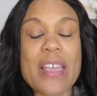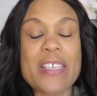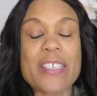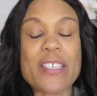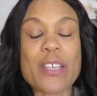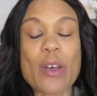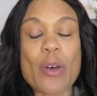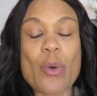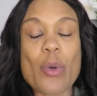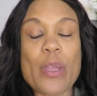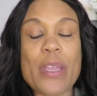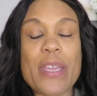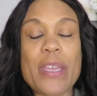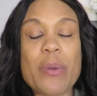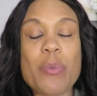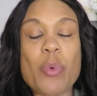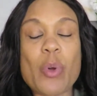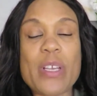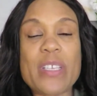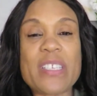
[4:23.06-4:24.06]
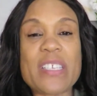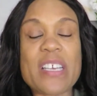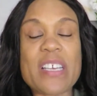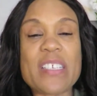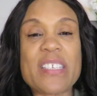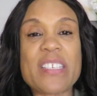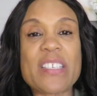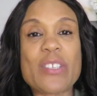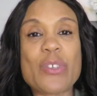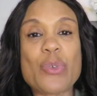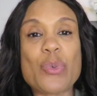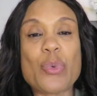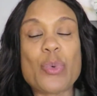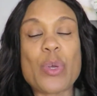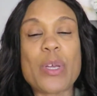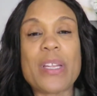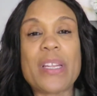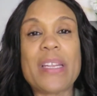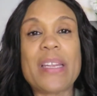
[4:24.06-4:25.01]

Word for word: So he wants us to